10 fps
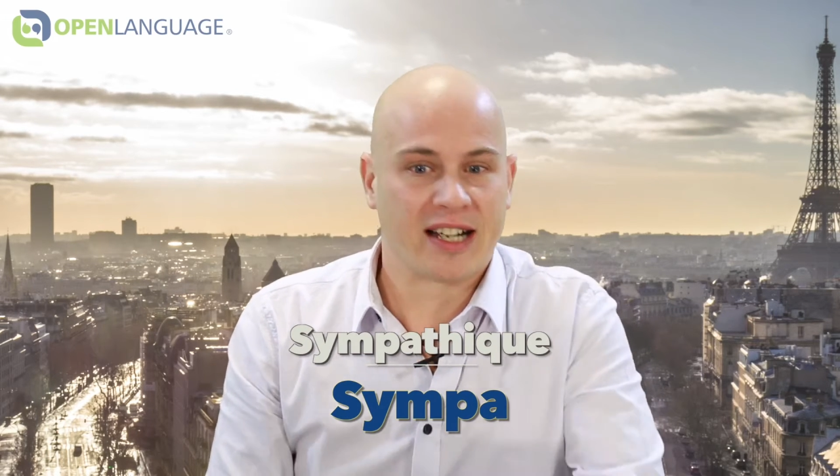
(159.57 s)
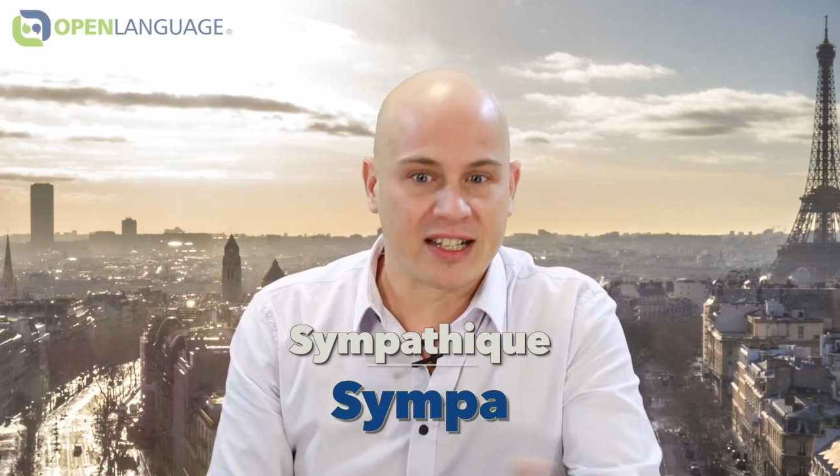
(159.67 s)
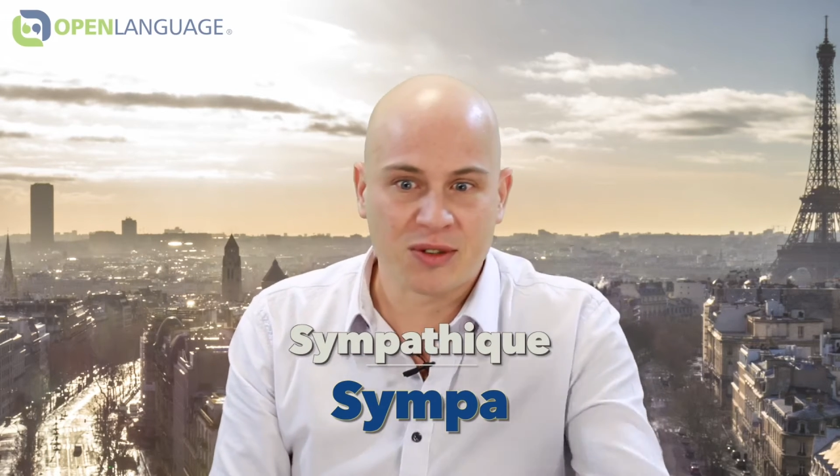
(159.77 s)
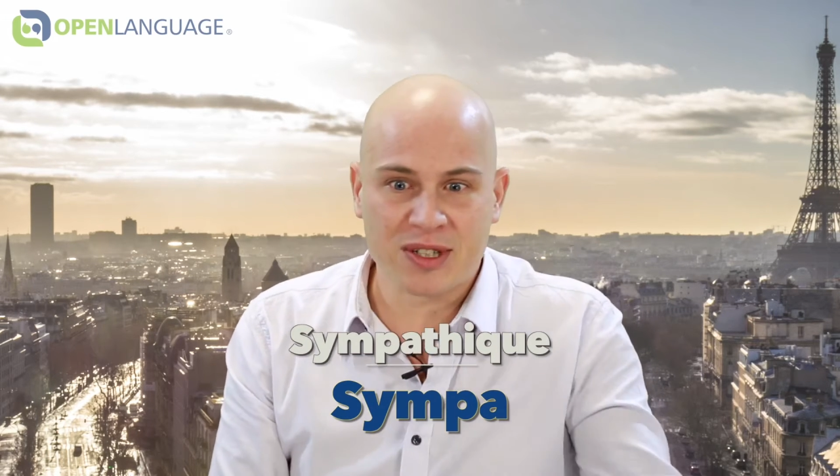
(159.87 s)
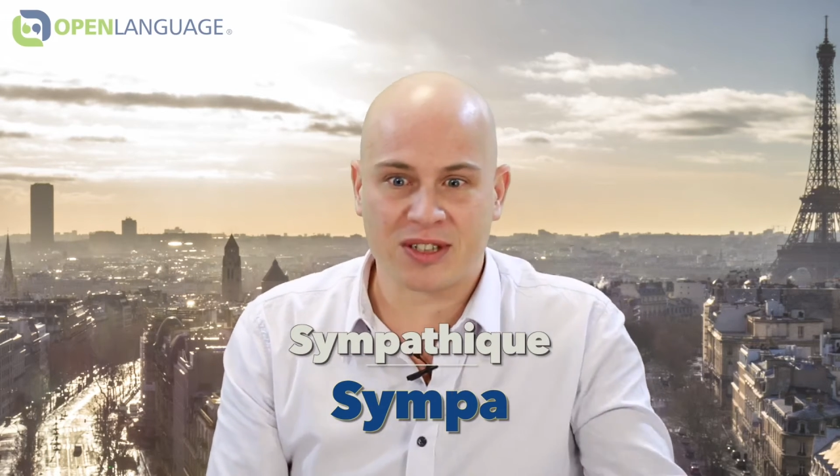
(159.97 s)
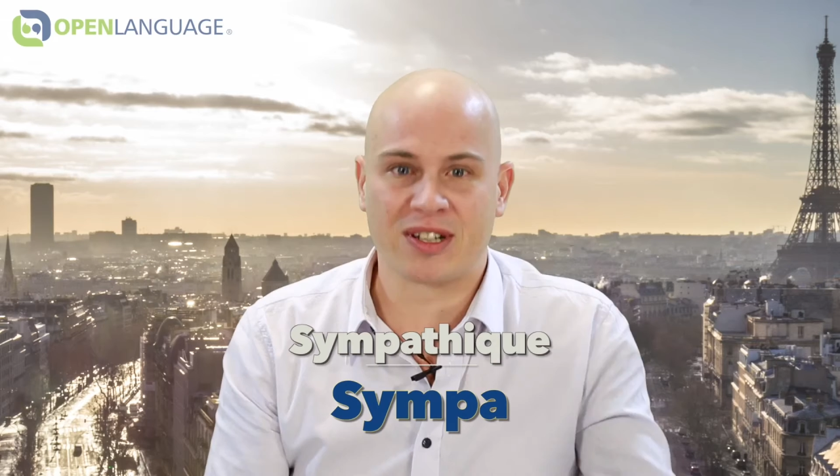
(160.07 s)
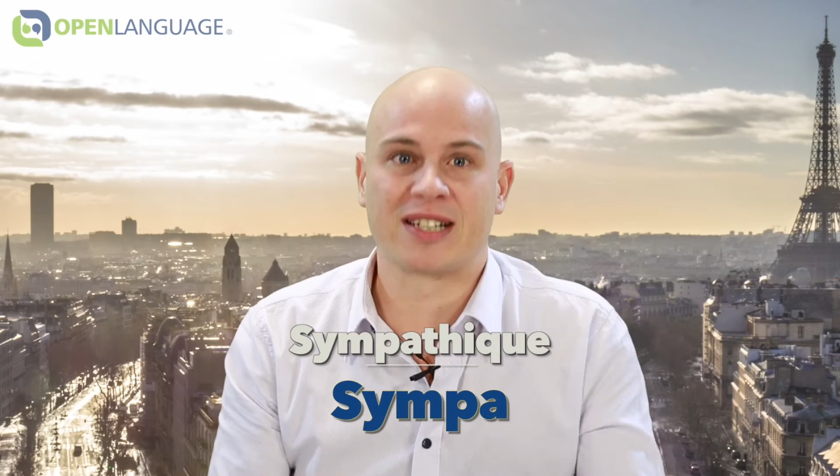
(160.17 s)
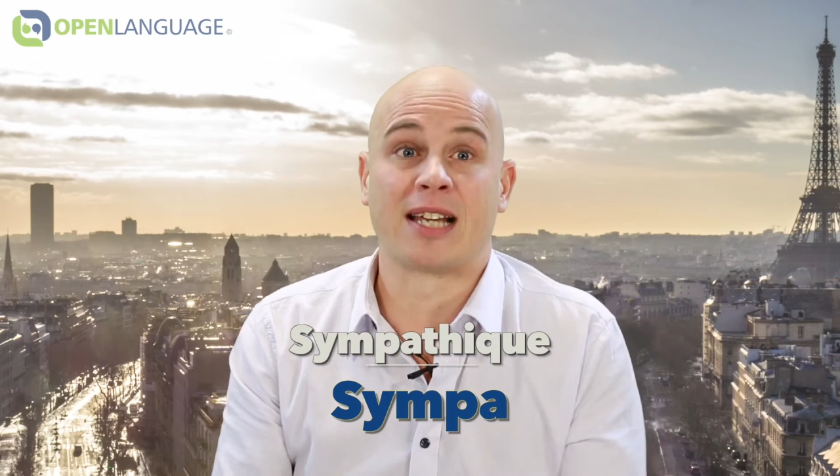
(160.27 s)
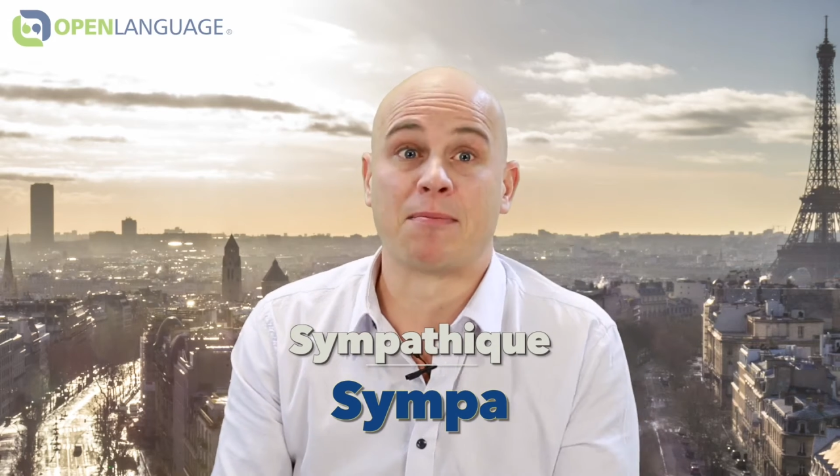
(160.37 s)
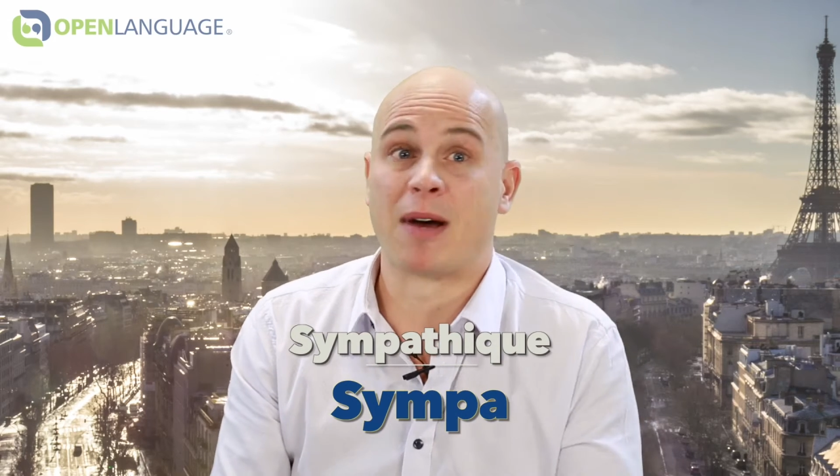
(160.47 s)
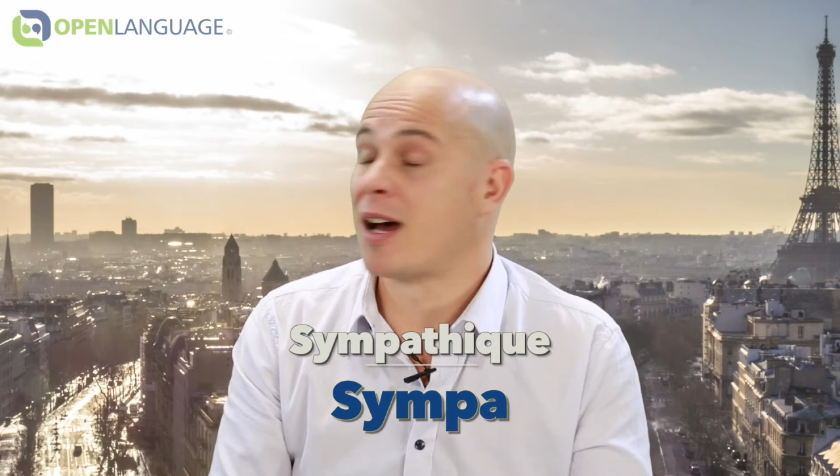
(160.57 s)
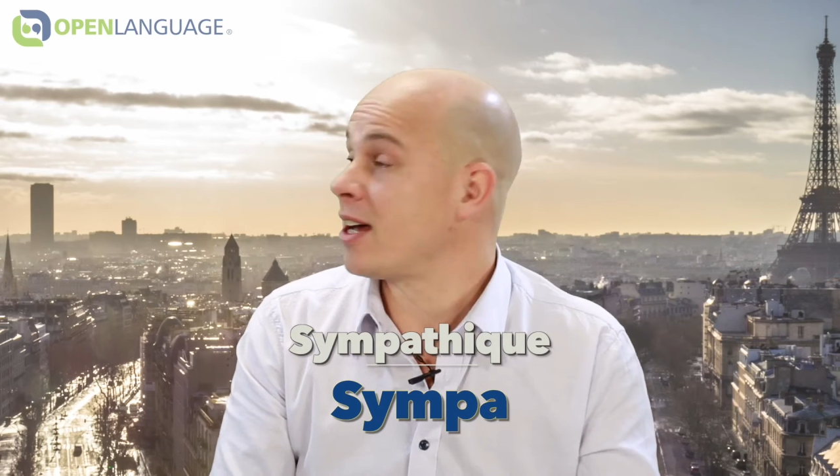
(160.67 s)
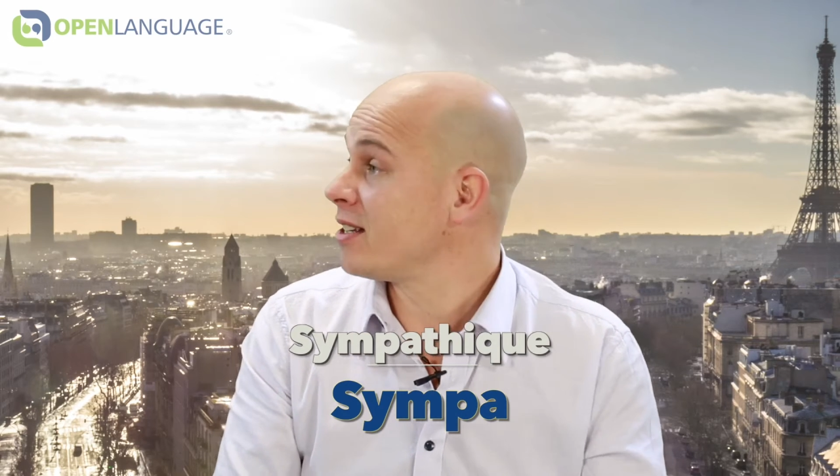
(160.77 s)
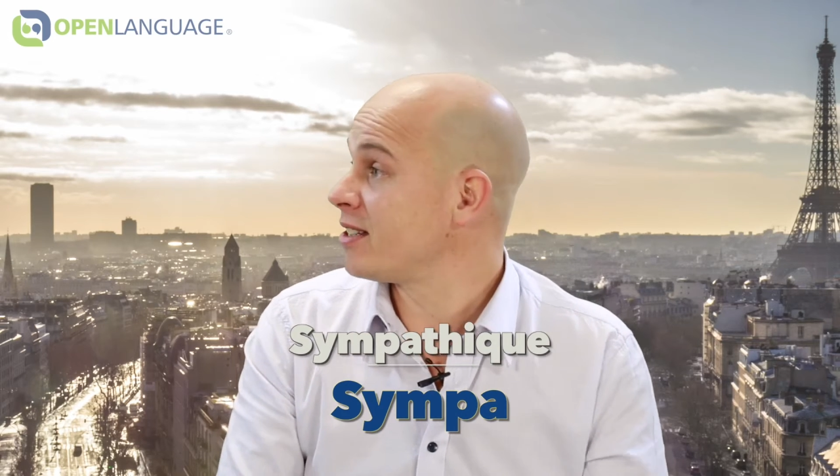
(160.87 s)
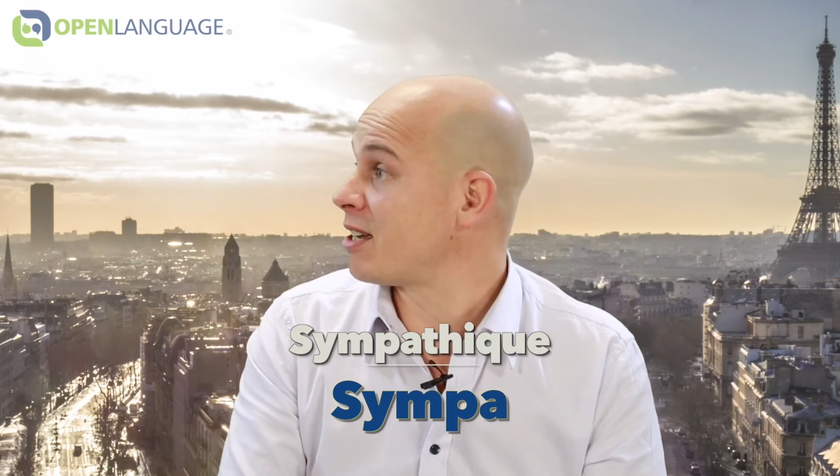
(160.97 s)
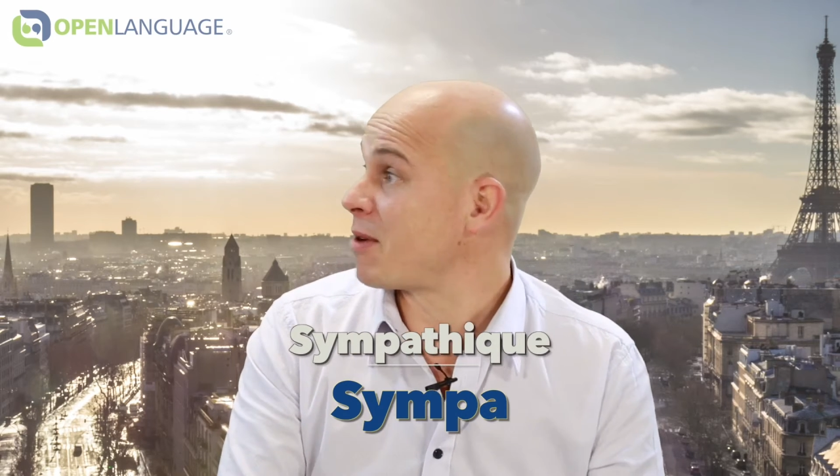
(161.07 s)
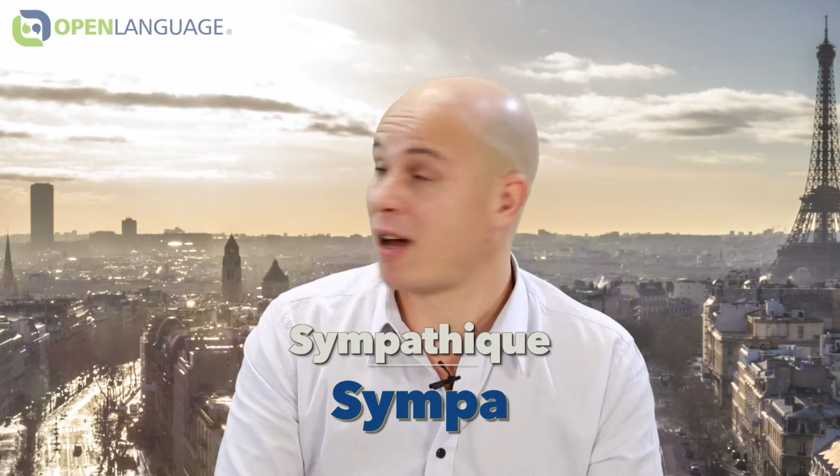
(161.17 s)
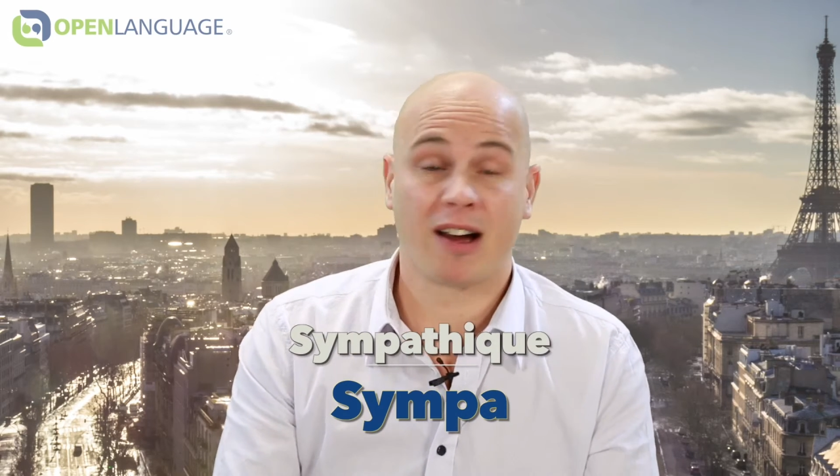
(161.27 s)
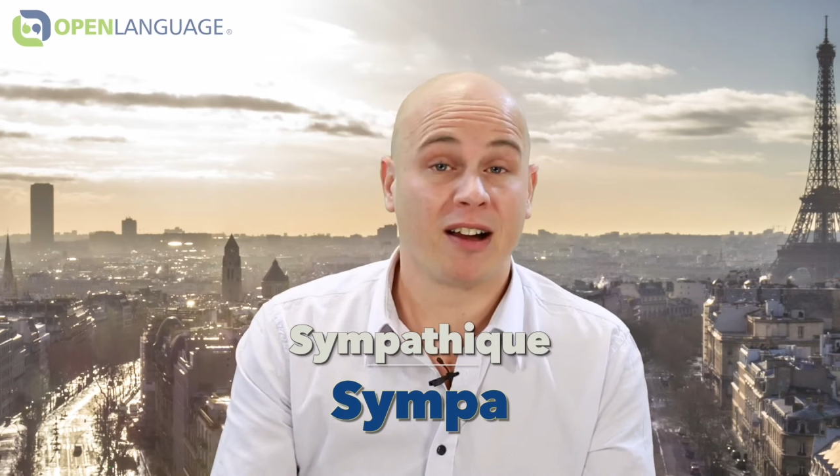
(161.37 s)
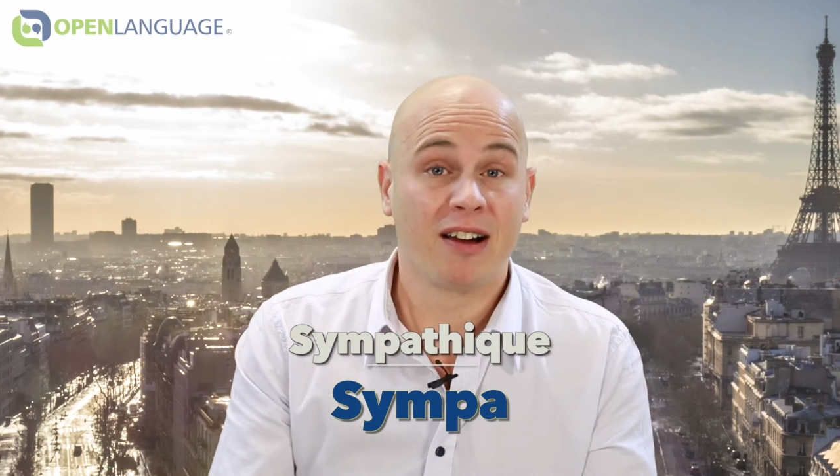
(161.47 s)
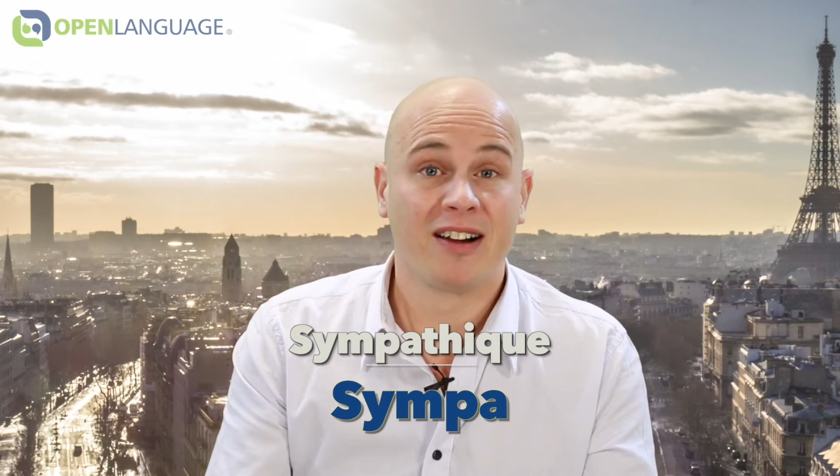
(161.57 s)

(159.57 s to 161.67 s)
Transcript: it always goes like sympa.